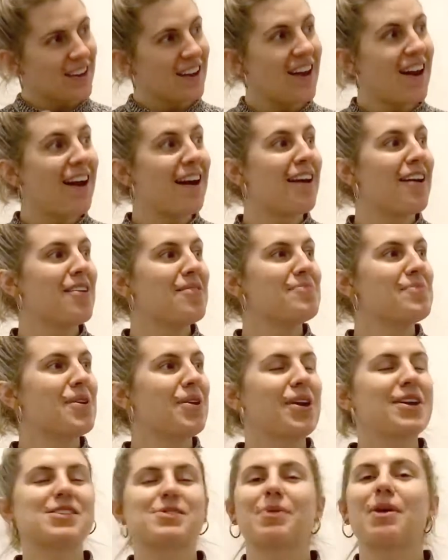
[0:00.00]

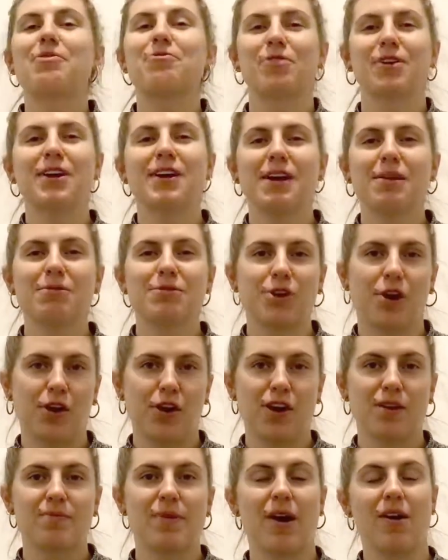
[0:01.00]
so my friend and I were
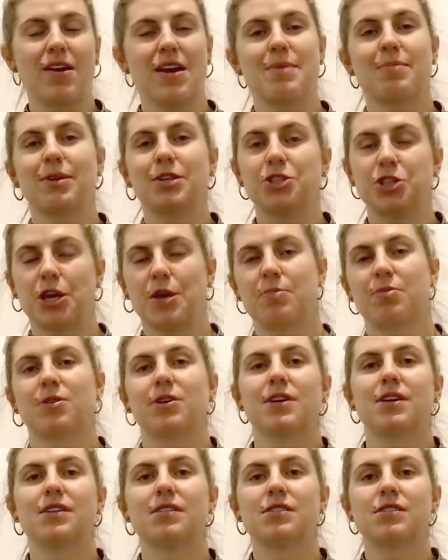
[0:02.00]
talking about Emma
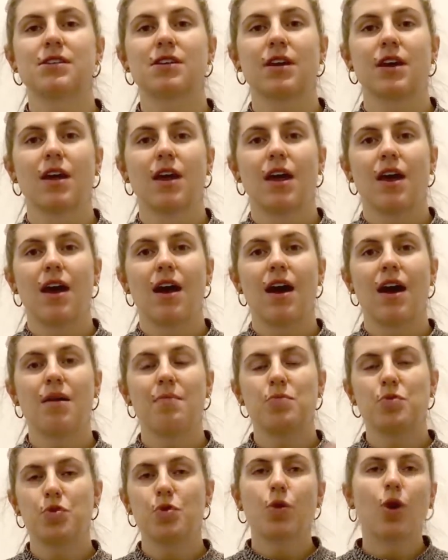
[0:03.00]
Chamberlain's
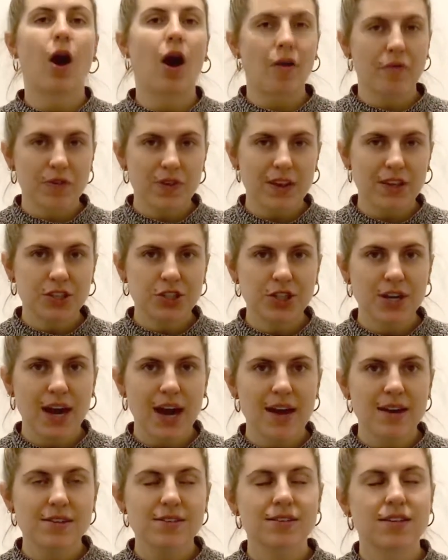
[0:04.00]
new coffee that she
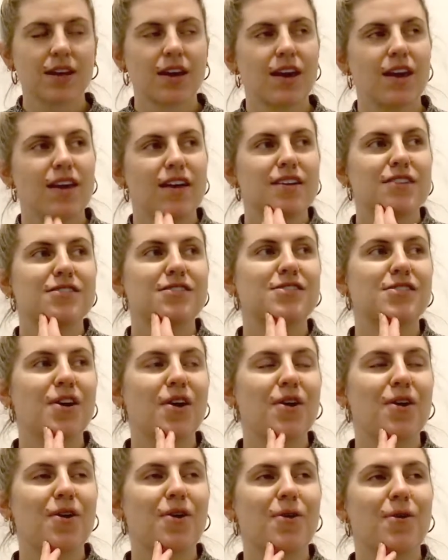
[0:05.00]
has.
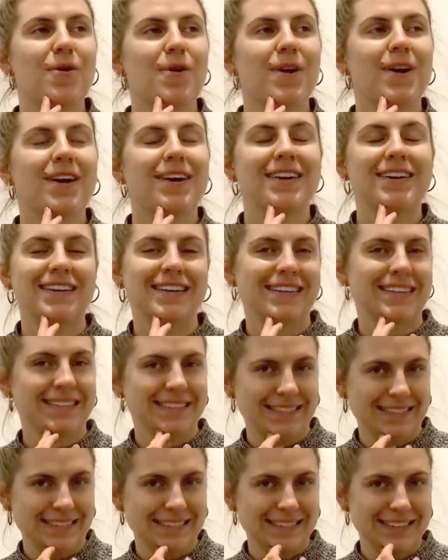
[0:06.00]
So
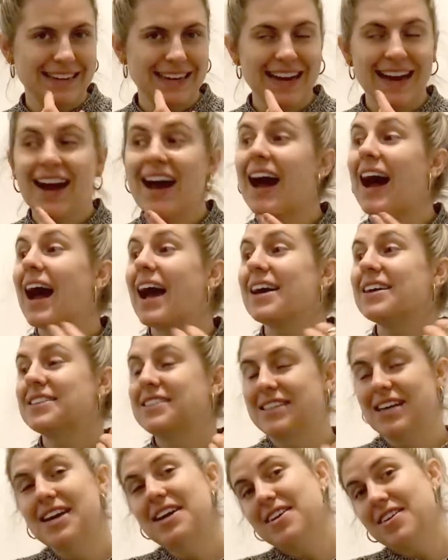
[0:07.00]
I
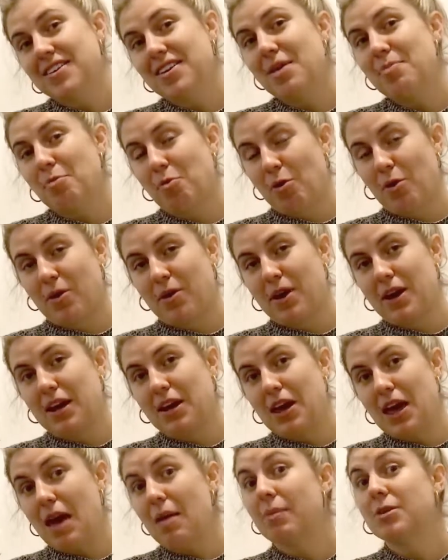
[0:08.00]
did end up
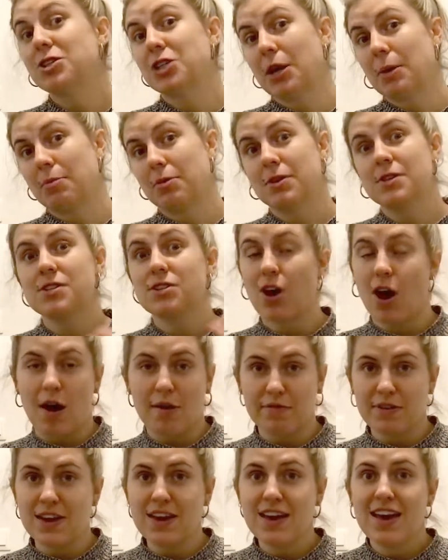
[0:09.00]
ordering Emma Chamberlain's
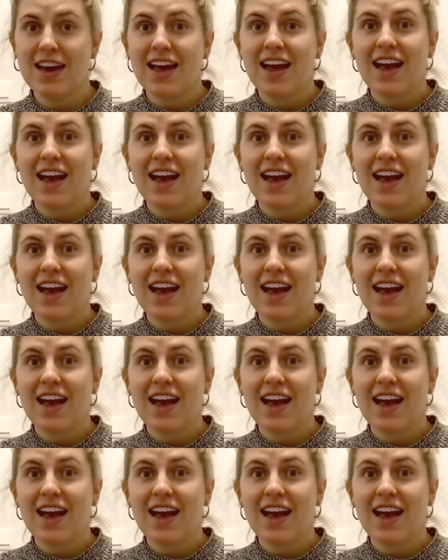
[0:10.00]
coffee,